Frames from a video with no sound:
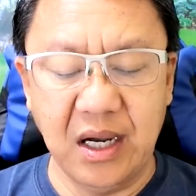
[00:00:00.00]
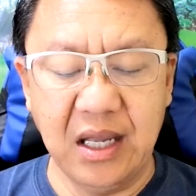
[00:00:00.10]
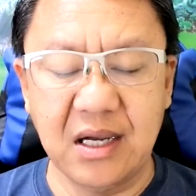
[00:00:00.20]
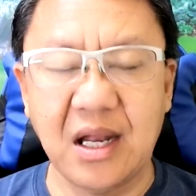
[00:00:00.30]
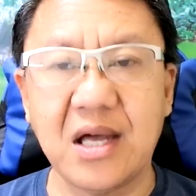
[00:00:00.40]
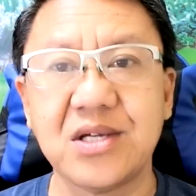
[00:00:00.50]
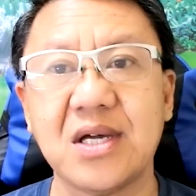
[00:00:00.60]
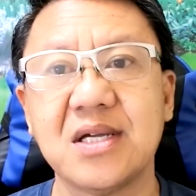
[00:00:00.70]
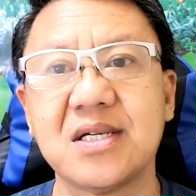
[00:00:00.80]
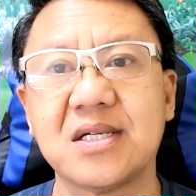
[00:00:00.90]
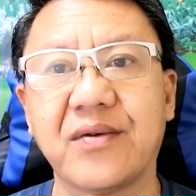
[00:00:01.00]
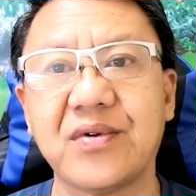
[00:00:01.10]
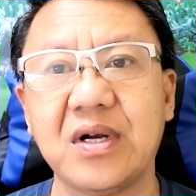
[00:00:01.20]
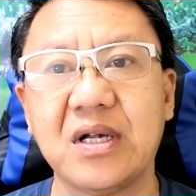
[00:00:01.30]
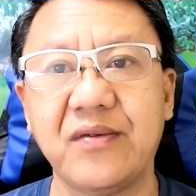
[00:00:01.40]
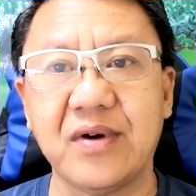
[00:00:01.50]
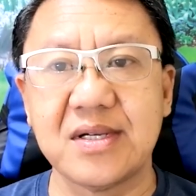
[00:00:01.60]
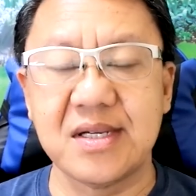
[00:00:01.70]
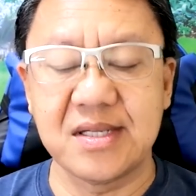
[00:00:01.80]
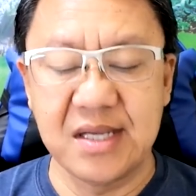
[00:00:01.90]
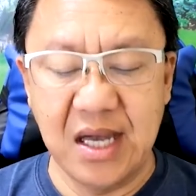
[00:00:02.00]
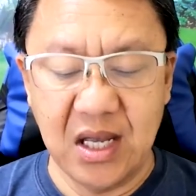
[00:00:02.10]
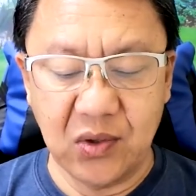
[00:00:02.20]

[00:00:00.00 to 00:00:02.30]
in Galatians chapter 3 verses